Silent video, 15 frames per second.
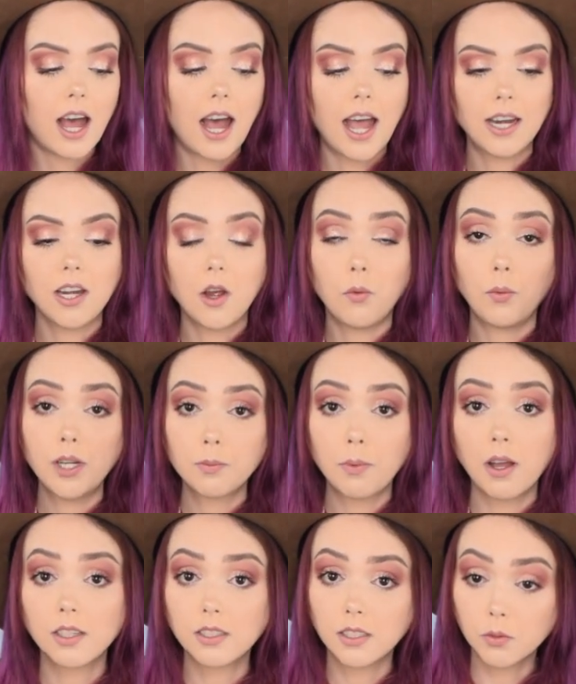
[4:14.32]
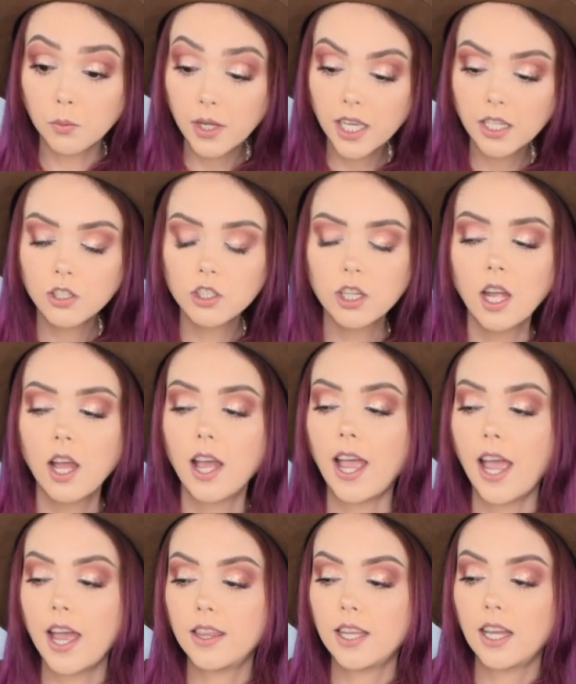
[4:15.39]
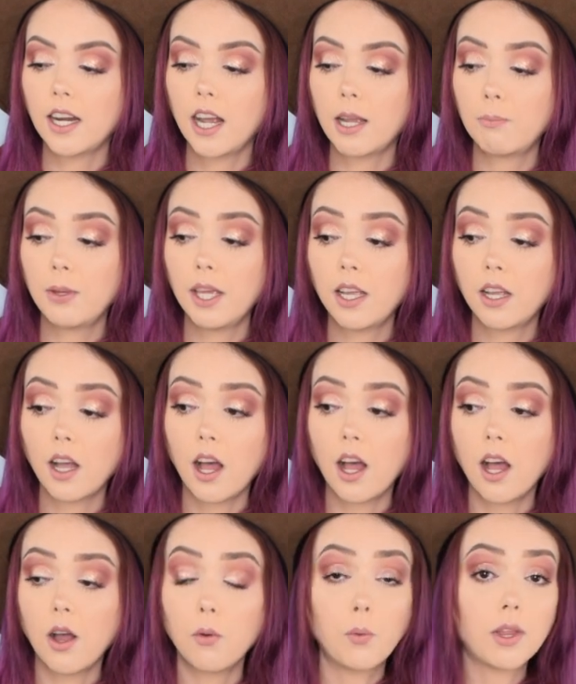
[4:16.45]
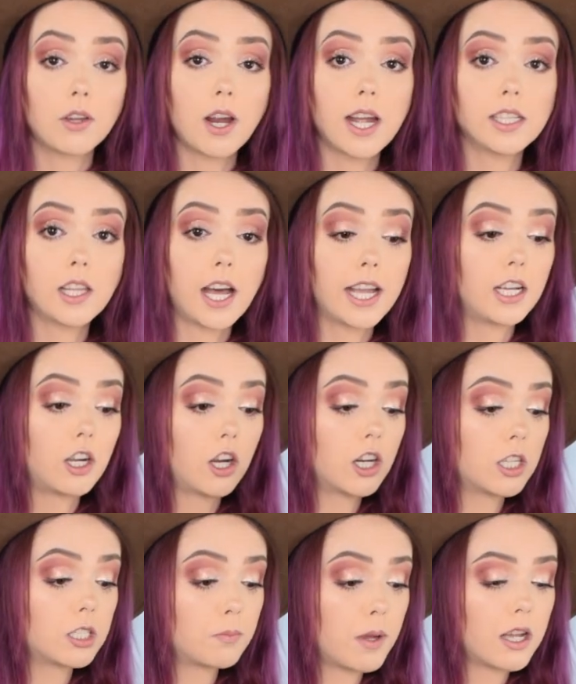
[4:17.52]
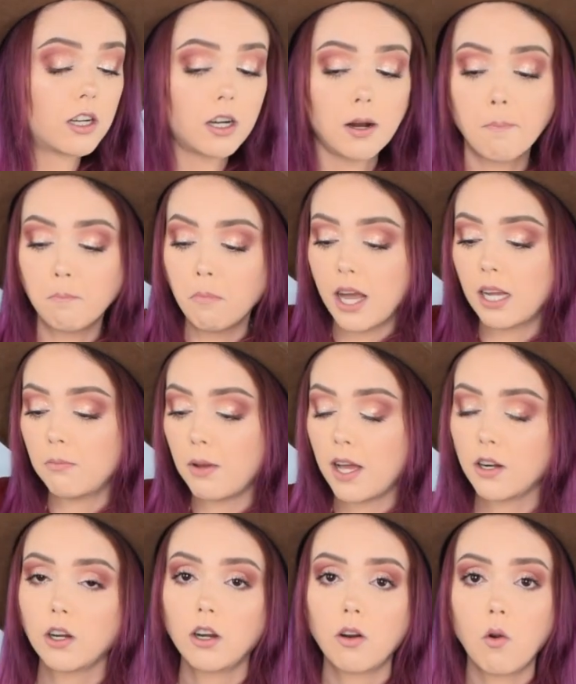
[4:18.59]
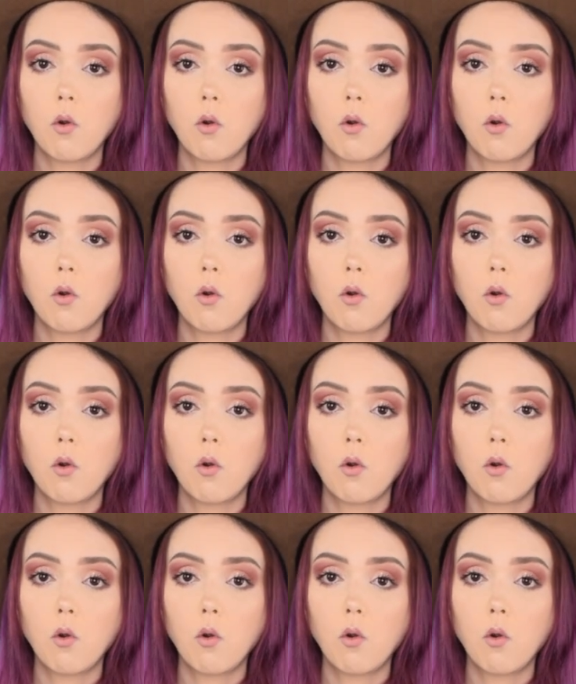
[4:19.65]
I know which box is which, and then I pick uh, whether I like hers better, mine better,